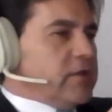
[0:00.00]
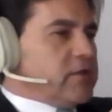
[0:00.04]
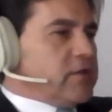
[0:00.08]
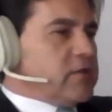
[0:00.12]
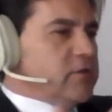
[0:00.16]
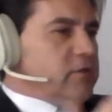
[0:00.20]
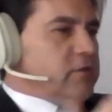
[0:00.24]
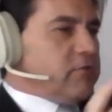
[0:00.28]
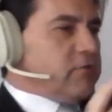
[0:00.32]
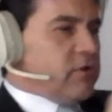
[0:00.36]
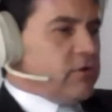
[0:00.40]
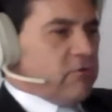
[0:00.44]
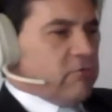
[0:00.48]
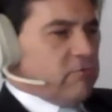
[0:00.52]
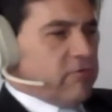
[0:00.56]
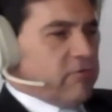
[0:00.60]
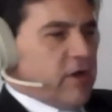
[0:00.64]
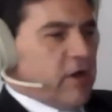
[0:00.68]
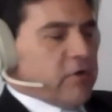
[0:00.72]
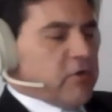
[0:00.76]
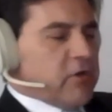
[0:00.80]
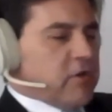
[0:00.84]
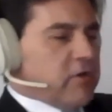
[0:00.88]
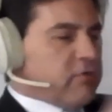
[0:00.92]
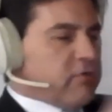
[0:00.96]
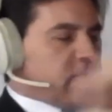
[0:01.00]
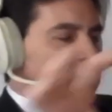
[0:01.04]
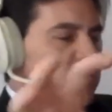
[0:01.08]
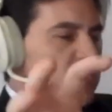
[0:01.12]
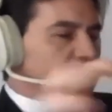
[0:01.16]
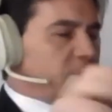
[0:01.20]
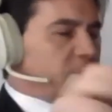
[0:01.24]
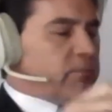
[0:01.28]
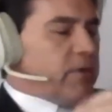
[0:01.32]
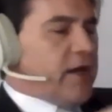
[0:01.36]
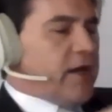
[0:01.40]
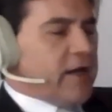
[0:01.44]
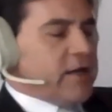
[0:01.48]
sort of value from
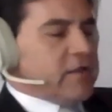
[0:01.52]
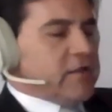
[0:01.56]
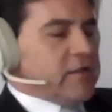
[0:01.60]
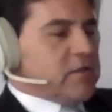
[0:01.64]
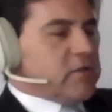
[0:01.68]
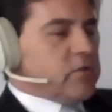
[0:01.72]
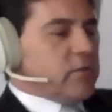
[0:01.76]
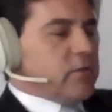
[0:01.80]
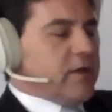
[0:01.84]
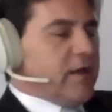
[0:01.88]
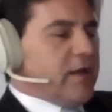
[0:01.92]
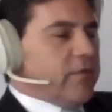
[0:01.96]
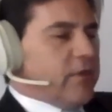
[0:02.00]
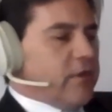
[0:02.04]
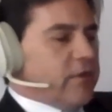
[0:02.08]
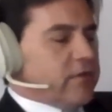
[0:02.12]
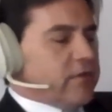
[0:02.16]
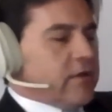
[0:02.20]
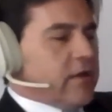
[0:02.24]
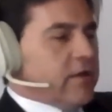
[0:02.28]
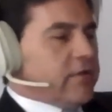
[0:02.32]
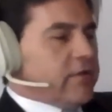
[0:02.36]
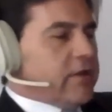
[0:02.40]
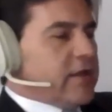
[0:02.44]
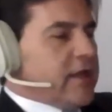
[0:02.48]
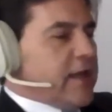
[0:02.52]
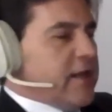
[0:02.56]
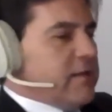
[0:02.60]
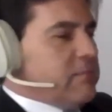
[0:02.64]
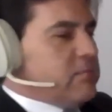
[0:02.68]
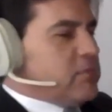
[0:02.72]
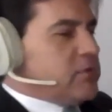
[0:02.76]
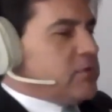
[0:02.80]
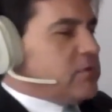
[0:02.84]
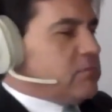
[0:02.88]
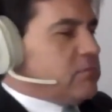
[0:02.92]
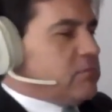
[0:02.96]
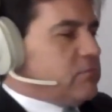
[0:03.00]
one party to another. Now, the
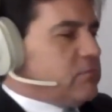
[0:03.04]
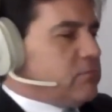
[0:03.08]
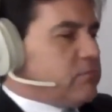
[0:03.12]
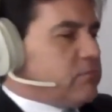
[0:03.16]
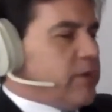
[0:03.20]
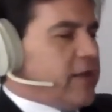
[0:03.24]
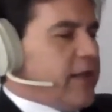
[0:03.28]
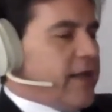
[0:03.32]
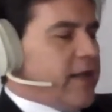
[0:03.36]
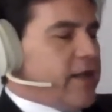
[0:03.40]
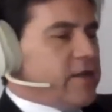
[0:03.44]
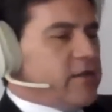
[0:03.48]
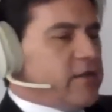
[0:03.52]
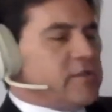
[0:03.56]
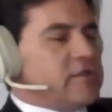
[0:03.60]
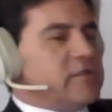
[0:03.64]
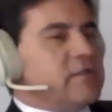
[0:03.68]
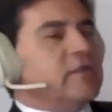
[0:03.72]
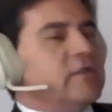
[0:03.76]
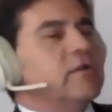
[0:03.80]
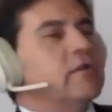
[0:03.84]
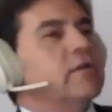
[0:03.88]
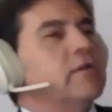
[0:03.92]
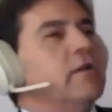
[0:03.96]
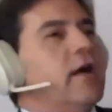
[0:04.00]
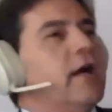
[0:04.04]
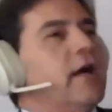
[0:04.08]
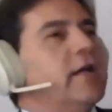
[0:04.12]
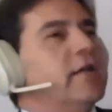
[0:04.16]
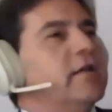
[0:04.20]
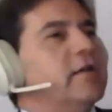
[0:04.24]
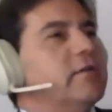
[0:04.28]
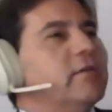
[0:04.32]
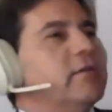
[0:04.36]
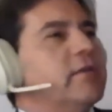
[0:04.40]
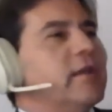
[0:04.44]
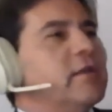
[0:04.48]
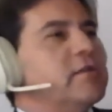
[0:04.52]
game players didn't
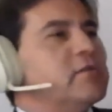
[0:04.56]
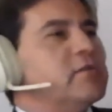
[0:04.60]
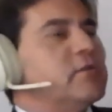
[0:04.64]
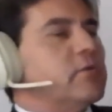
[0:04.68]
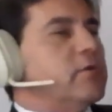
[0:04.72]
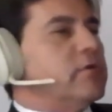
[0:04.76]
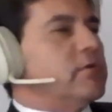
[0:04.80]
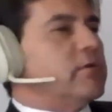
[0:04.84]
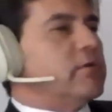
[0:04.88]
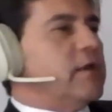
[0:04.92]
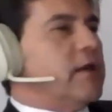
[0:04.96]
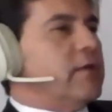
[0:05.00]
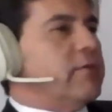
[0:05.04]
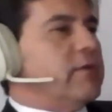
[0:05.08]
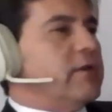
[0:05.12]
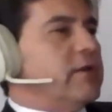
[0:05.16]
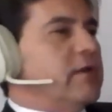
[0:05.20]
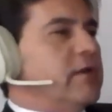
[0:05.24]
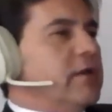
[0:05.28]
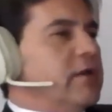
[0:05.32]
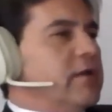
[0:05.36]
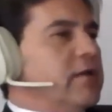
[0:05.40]
like it. They saw it, I mean,